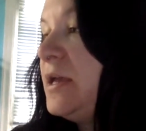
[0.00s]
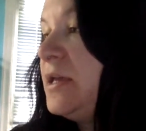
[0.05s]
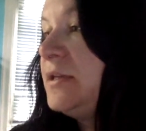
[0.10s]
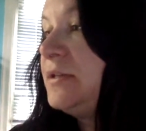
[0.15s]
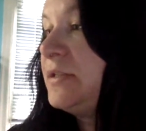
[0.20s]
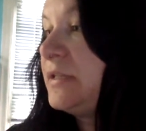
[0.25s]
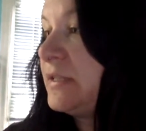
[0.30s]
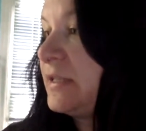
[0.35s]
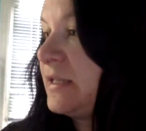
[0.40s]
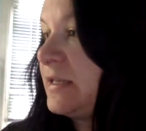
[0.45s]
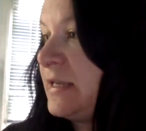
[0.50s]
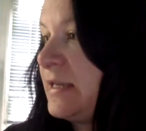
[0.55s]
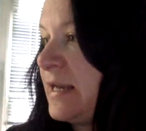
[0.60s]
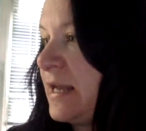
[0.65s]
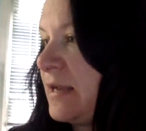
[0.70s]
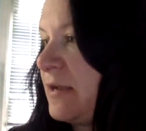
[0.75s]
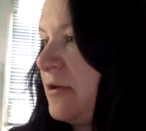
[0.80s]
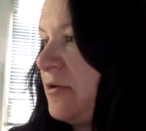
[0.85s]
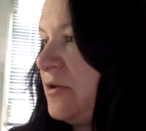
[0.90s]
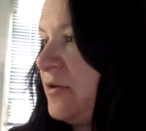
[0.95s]
Using the
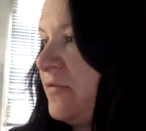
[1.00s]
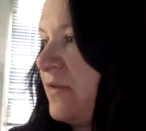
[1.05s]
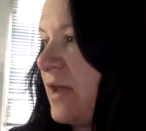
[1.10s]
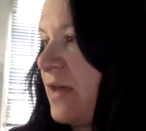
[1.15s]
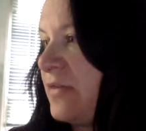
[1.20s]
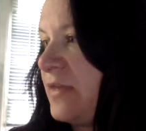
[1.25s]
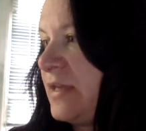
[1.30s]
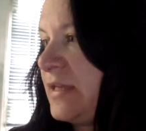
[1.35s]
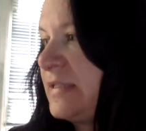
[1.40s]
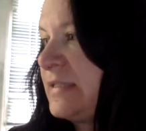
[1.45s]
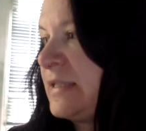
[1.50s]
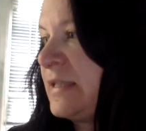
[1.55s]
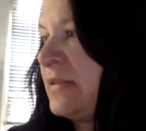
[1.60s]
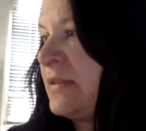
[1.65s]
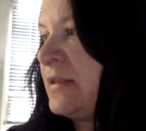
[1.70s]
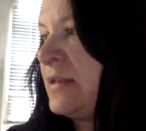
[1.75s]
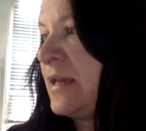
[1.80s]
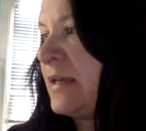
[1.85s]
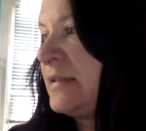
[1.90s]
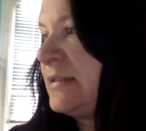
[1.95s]
NADAC Code of Ethics and
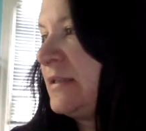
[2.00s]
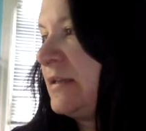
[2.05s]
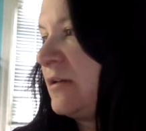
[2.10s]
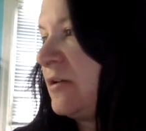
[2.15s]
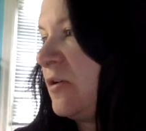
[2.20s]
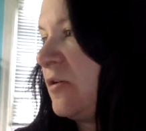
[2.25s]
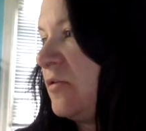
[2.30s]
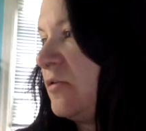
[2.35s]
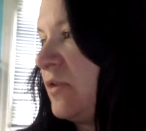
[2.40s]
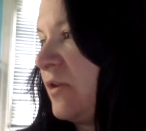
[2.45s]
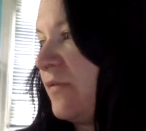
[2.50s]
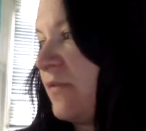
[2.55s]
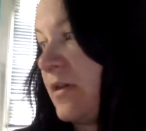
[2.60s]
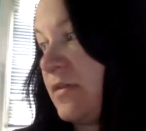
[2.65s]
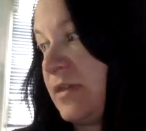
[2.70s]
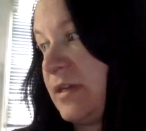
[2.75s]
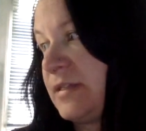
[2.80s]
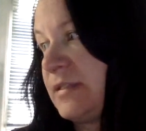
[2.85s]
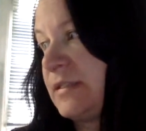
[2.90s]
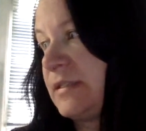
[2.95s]
the NASA Code of
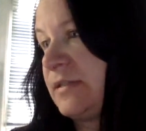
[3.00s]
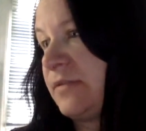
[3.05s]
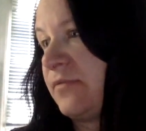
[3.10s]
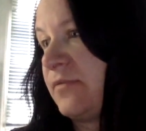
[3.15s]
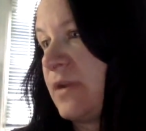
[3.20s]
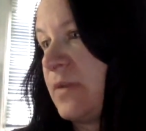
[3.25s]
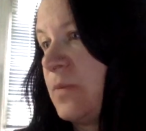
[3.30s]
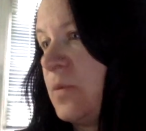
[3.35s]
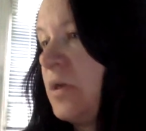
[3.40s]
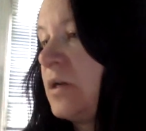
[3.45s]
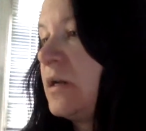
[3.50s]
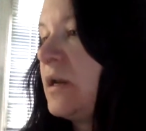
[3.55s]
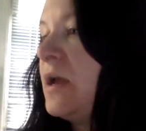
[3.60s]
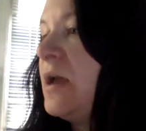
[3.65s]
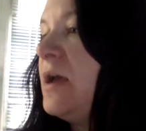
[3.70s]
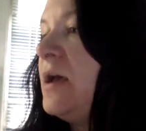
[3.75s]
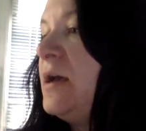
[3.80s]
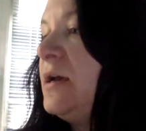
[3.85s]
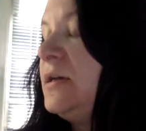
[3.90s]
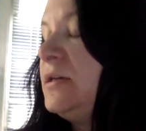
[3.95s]
Ethics as a framework,
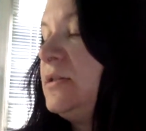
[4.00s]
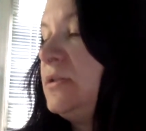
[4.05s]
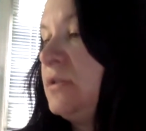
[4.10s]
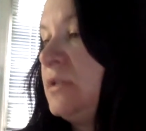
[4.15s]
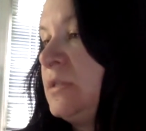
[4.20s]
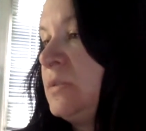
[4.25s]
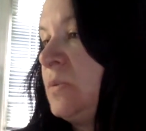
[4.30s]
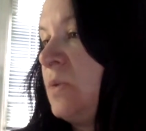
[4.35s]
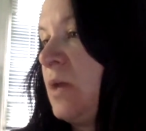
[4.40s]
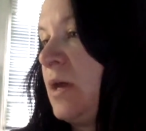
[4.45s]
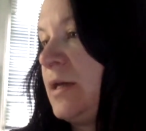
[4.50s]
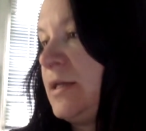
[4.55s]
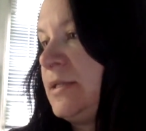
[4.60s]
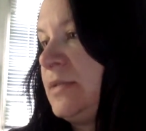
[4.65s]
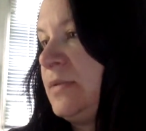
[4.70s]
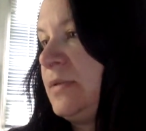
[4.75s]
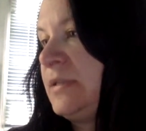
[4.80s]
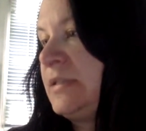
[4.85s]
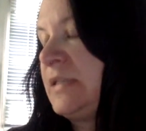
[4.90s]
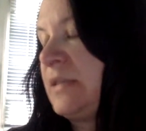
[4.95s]
students will also
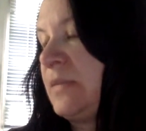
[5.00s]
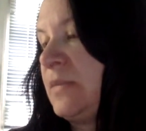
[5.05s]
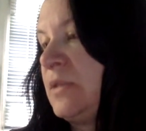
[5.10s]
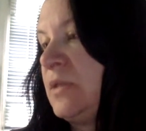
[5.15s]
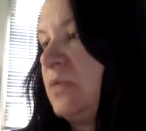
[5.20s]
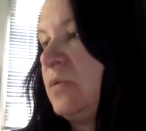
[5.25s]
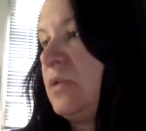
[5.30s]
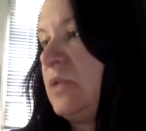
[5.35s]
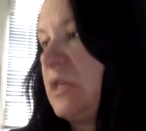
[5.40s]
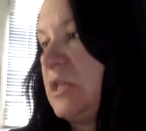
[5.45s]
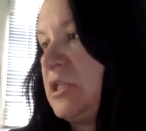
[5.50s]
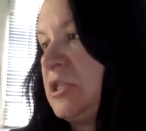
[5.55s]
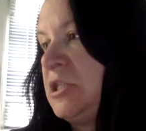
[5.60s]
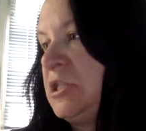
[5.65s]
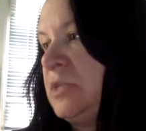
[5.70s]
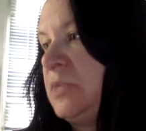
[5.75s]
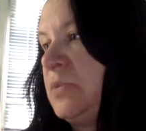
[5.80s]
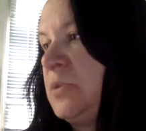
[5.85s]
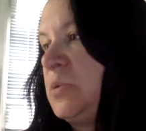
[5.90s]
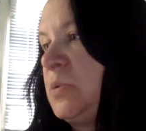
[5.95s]
examine the
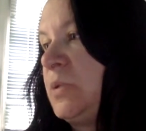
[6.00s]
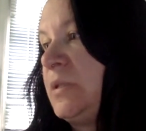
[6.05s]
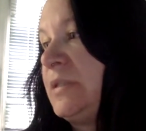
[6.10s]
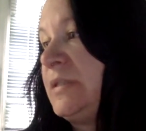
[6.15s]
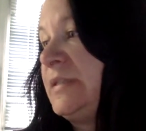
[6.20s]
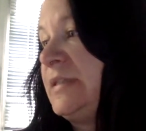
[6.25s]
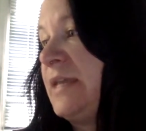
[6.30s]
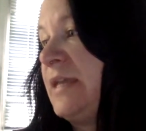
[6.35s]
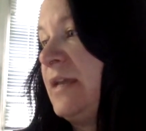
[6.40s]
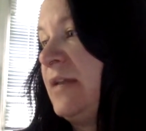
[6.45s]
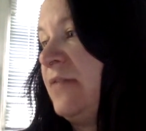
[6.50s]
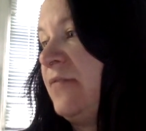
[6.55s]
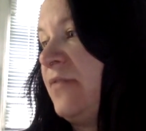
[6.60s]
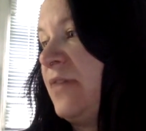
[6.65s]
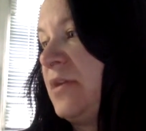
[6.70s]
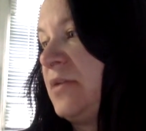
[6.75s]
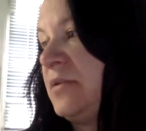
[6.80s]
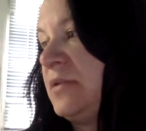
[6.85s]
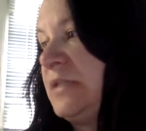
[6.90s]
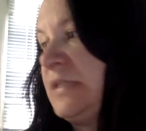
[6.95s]
relationship between state and
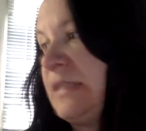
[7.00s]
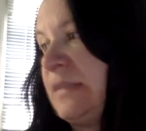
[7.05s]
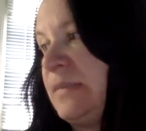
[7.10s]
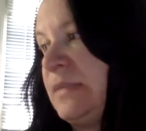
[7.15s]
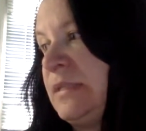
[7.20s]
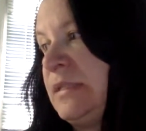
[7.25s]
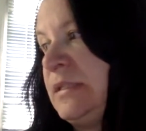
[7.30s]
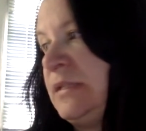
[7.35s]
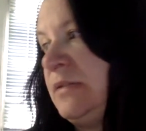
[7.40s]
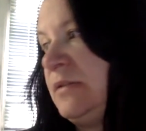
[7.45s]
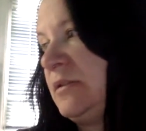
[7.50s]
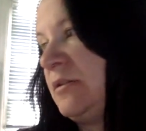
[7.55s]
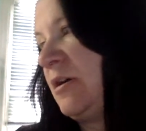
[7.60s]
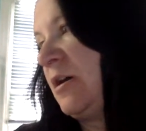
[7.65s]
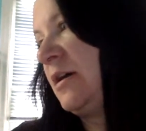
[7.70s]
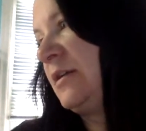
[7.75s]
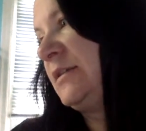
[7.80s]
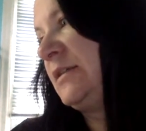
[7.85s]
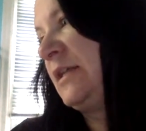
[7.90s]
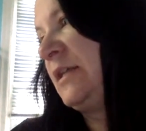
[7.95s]
federal substance use
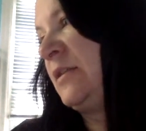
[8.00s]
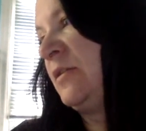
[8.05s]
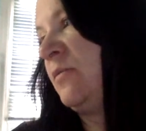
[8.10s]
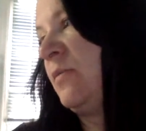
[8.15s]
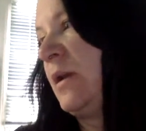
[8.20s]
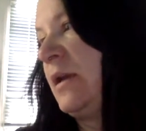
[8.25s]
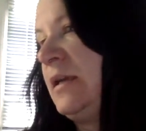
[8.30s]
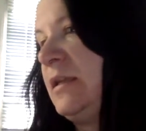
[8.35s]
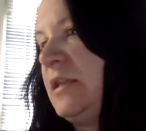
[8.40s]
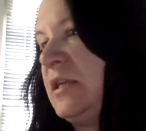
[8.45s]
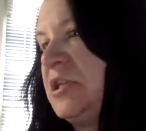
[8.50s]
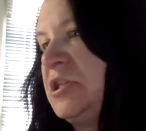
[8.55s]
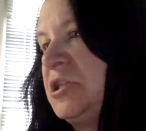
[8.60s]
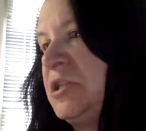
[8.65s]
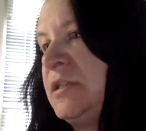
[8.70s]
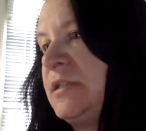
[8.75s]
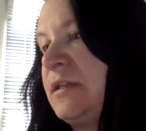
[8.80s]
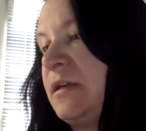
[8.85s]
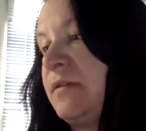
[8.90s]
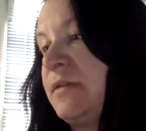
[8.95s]
laws and the
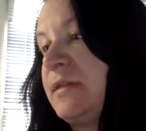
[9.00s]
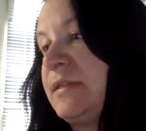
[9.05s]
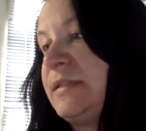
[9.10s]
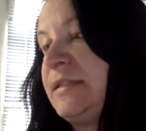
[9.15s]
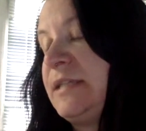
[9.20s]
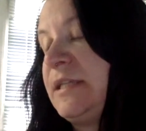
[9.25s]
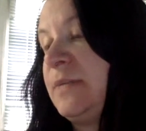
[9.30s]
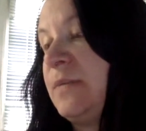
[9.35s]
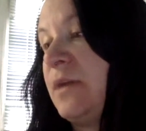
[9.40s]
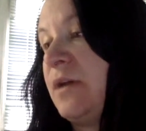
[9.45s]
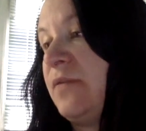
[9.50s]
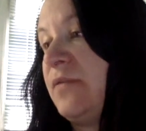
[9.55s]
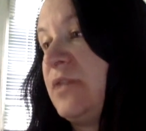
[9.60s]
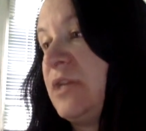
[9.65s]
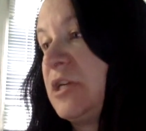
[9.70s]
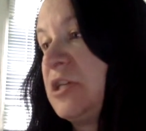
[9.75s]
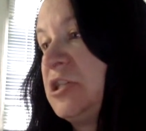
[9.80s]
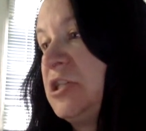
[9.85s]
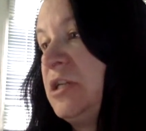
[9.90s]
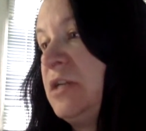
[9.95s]
regulations on the stigma of
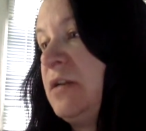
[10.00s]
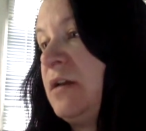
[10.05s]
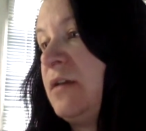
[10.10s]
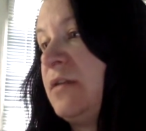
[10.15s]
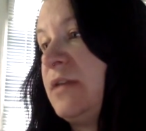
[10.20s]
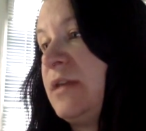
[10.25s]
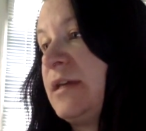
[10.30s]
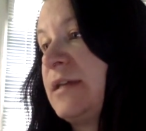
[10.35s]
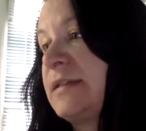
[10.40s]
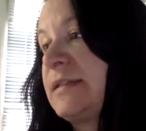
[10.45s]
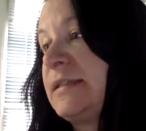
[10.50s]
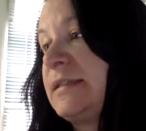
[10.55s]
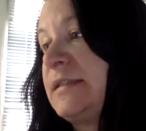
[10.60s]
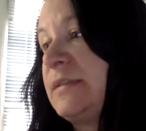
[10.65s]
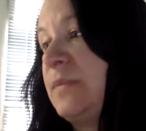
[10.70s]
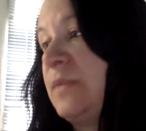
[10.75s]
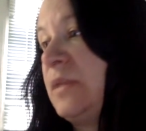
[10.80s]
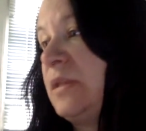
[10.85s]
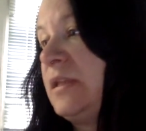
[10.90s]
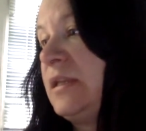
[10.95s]
addiction, on the
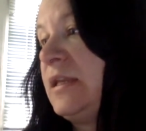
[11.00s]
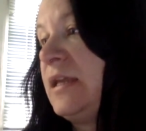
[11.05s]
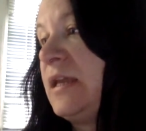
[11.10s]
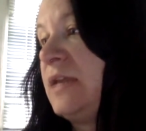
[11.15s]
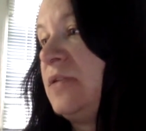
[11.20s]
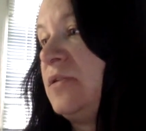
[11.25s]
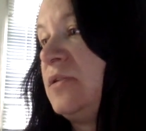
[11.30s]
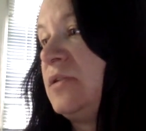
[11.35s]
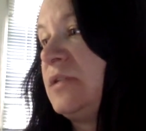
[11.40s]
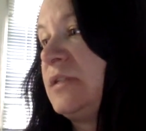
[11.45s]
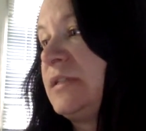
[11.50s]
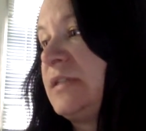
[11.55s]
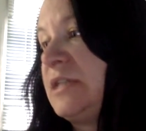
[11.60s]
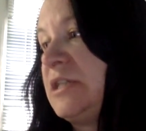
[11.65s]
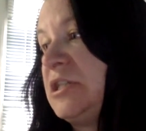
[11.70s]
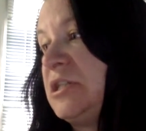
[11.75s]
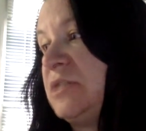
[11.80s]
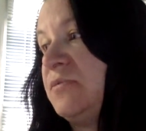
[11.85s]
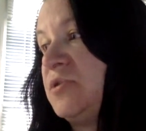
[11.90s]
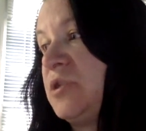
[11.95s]
accessibility and
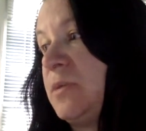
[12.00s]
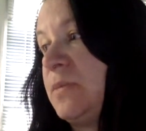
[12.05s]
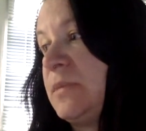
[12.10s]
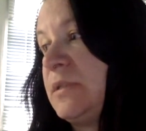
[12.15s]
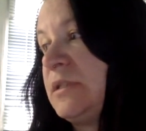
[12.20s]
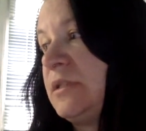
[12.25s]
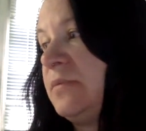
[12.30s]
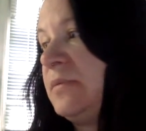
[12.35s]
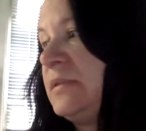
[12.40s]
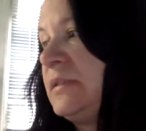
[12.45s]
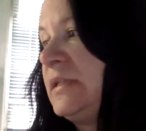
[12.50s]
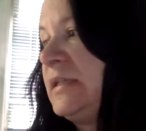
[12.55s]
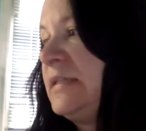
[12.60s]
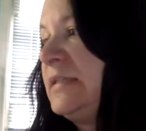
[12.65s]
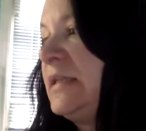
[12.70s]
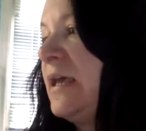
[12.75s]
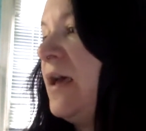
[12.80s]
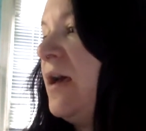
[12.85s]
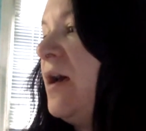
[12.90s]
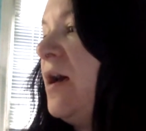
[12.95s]
utilization of treatment
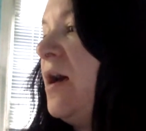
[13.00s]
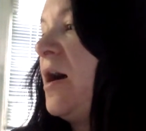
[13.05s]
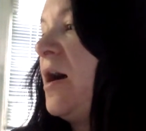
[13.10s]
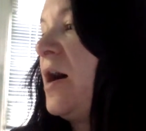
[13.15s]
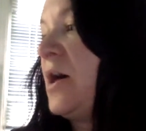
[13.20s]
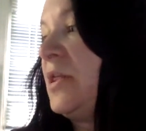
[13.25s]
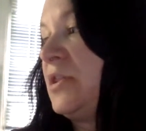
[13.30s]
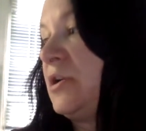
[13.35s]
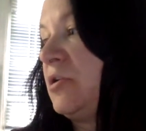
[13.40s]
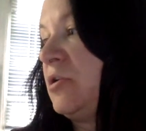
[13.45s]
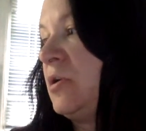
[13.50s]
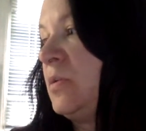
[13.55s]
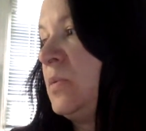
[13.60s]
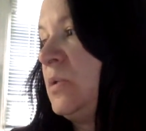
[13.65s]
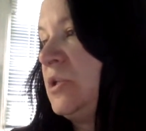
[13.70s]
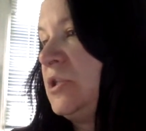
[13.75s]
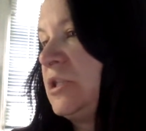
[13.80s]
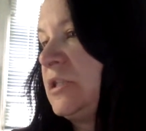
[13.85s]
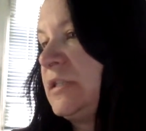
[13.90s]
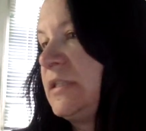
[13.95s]
services, on the
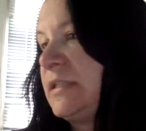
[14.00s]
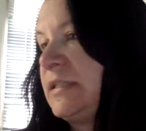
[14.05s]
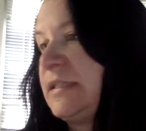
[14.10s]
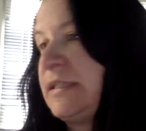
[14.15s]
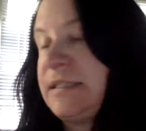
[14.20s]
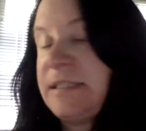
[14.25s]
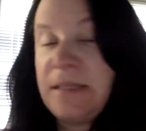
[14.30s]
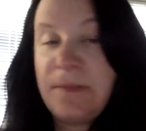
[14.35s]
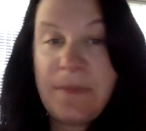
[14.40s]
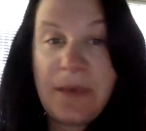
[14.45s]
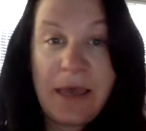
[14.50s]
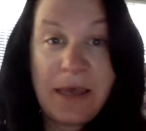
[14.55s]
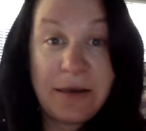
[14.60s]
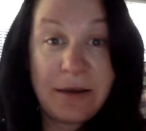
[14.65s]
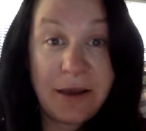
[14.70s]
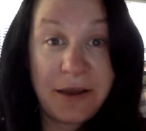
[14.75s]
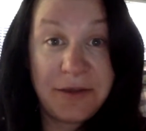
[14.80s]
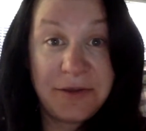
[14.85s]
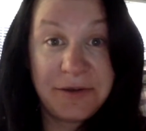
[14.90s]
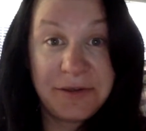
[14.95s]
criminal justice system, and
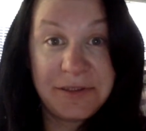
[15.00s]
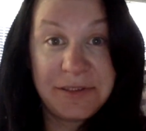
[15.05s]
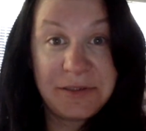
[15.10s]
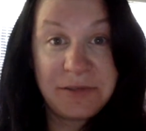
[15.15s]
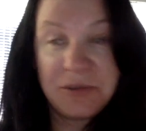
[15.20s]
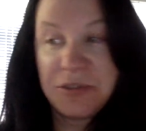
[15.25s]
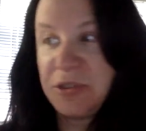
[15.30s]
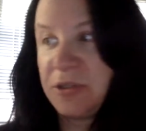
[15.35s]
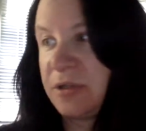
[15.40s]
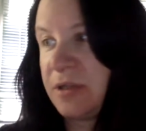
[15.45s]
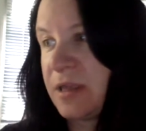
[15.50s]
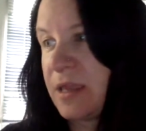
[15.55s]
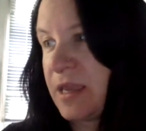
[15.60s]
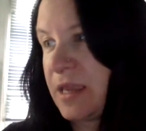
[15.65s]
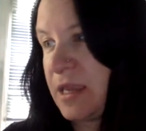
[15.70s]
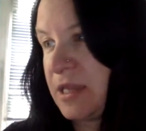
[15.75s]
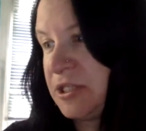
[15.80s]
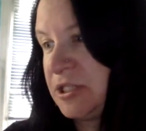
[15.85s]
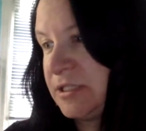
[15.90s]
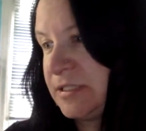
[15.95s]
other social
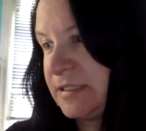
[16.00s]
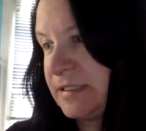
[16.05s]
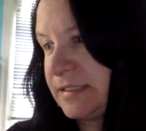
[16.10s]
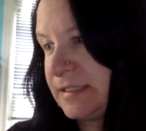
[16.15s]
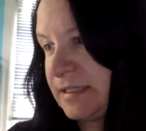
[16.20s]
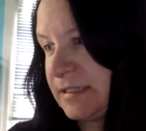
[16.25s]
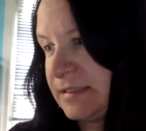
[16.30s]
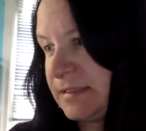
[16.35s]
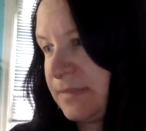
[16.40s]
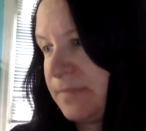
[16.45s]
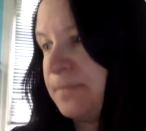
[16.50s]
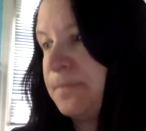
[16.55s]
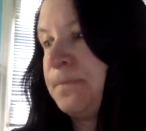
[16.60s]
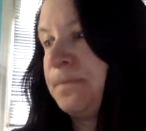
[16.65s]
injustices.